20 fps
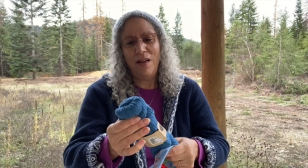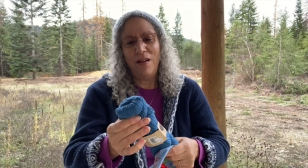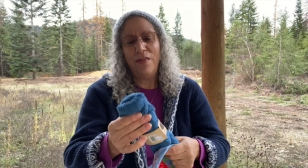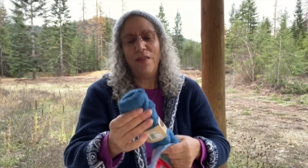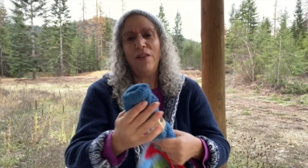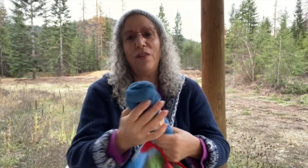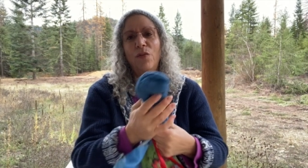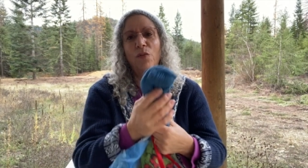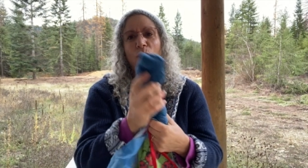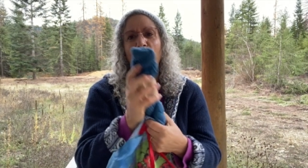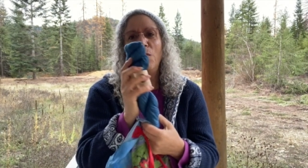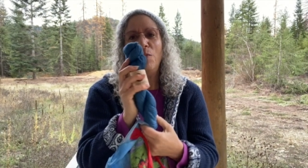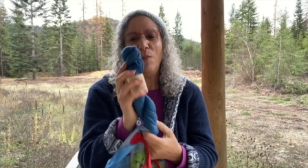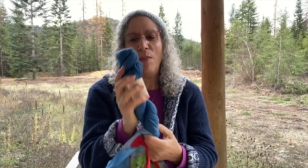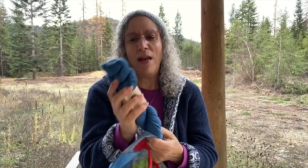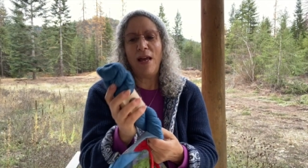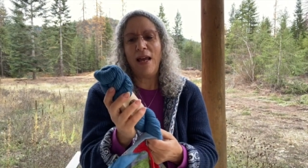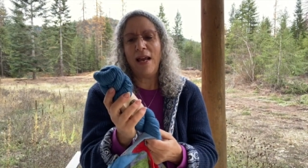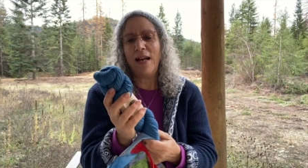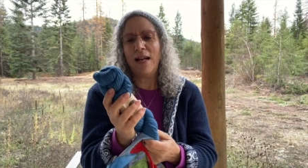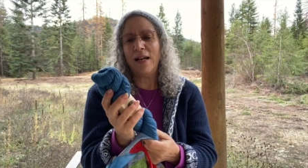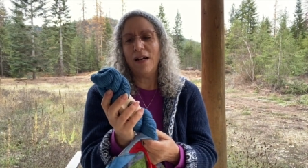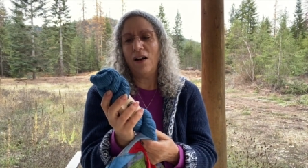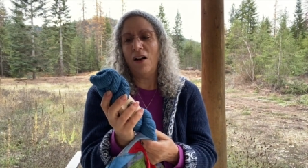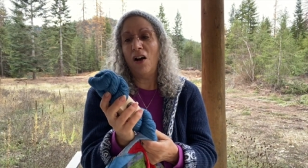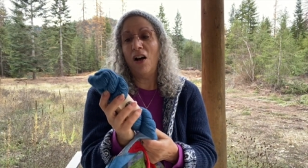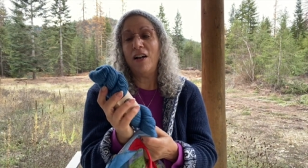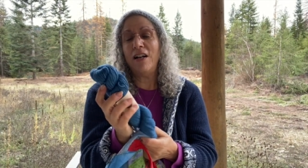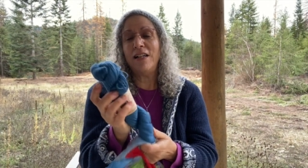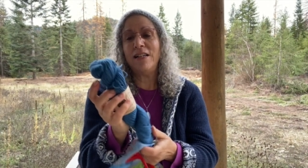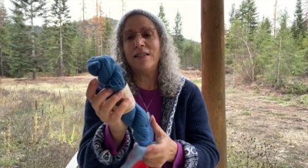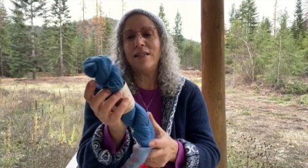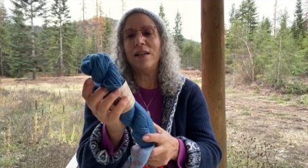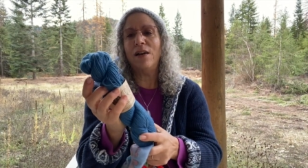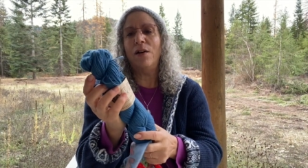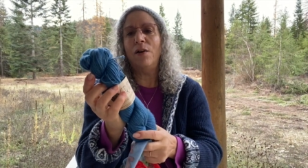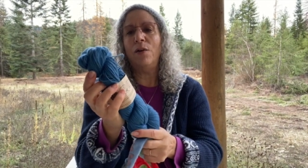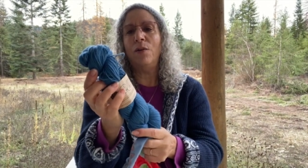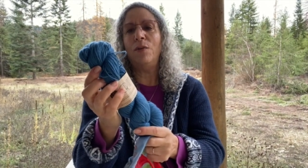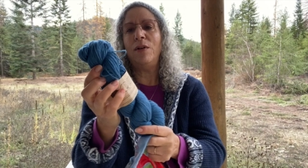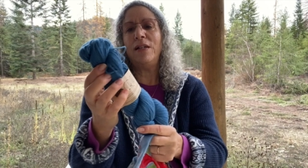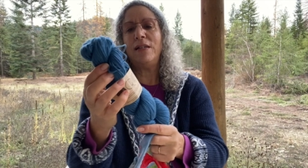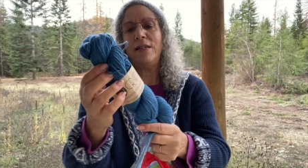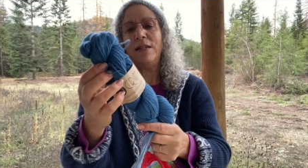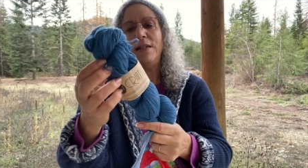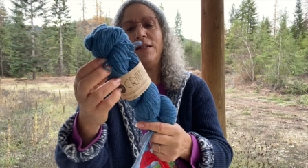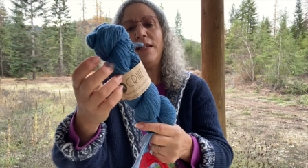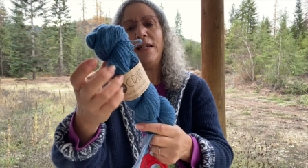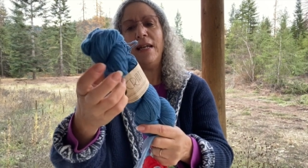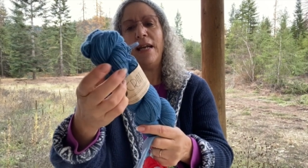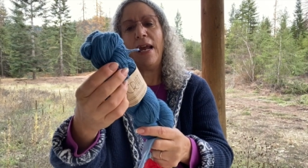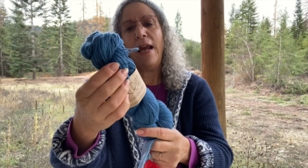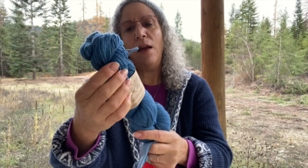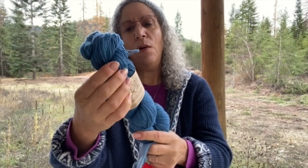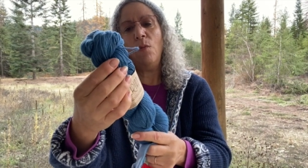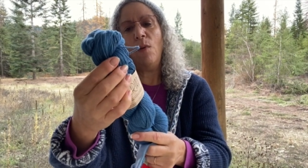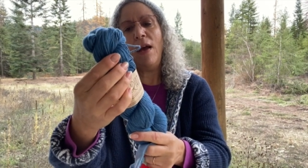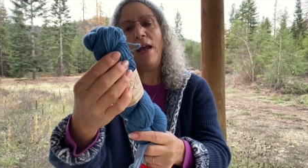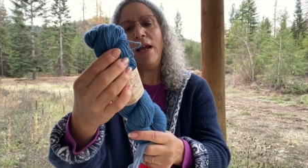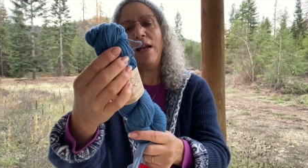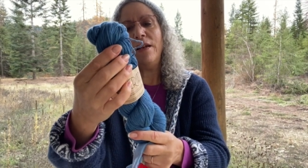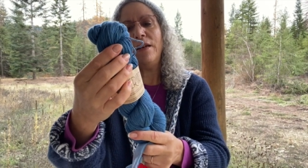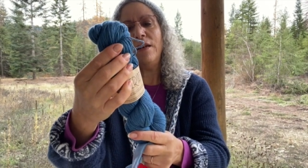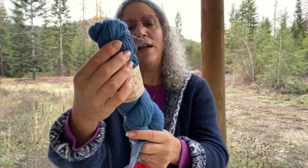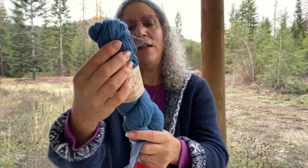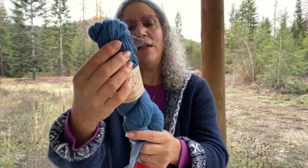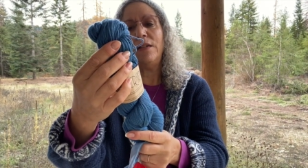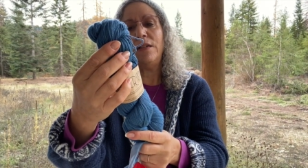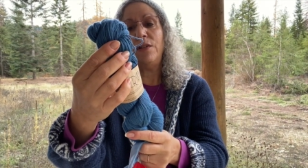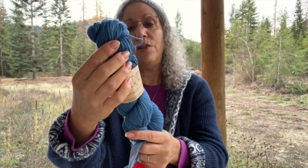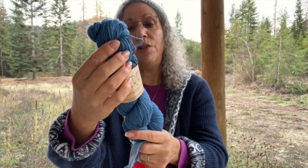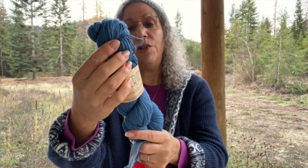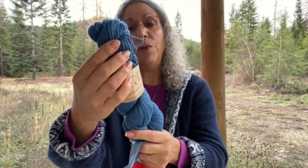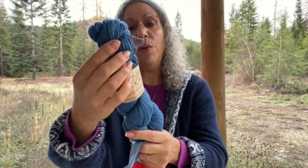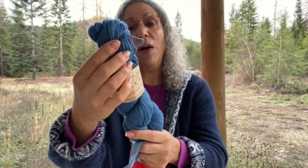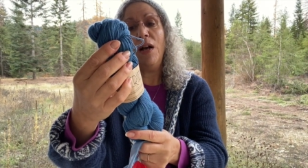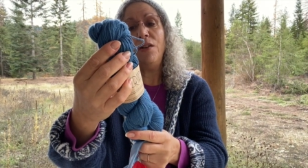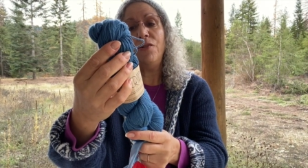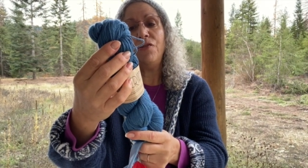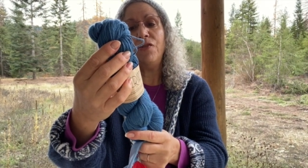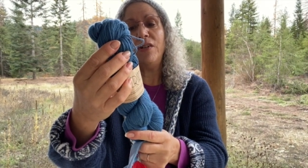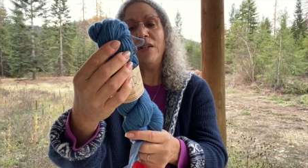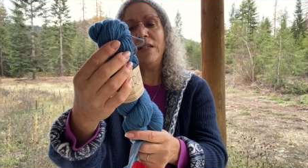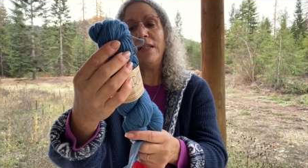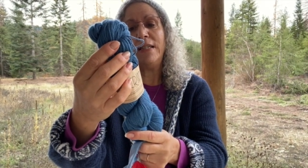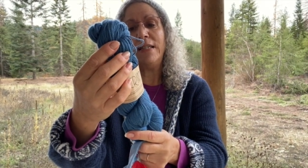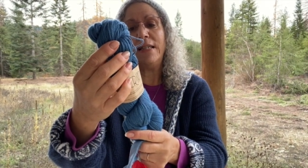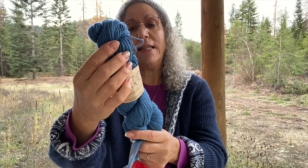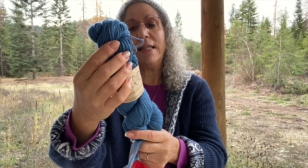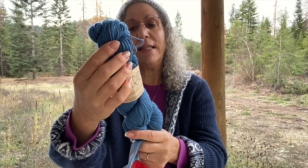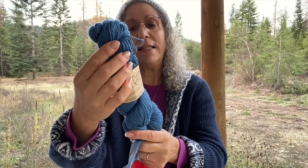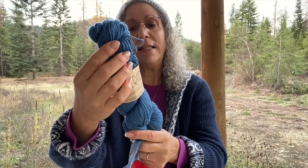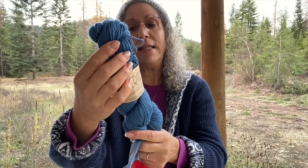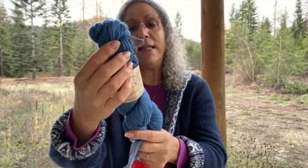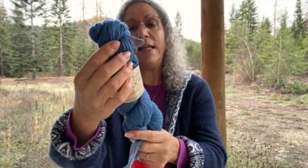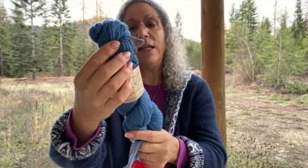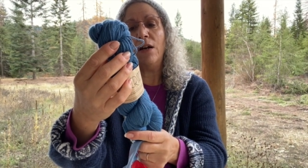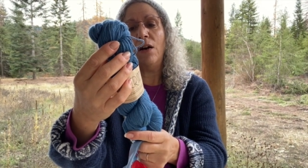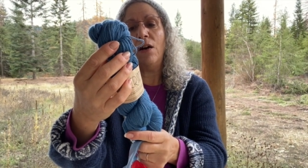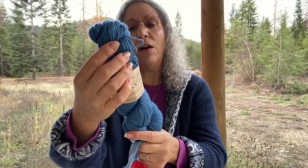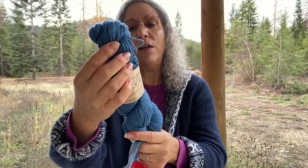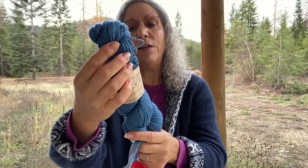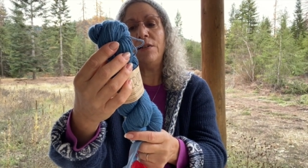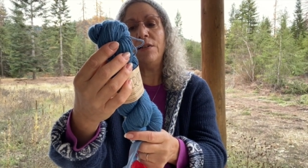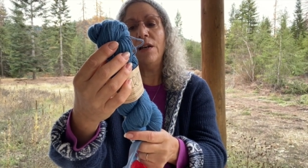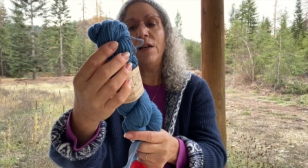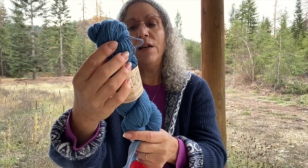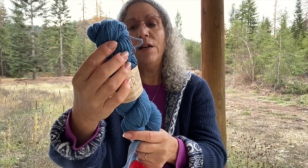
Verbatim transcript: This would make on its own, it's a DK weight, it's 260 yards,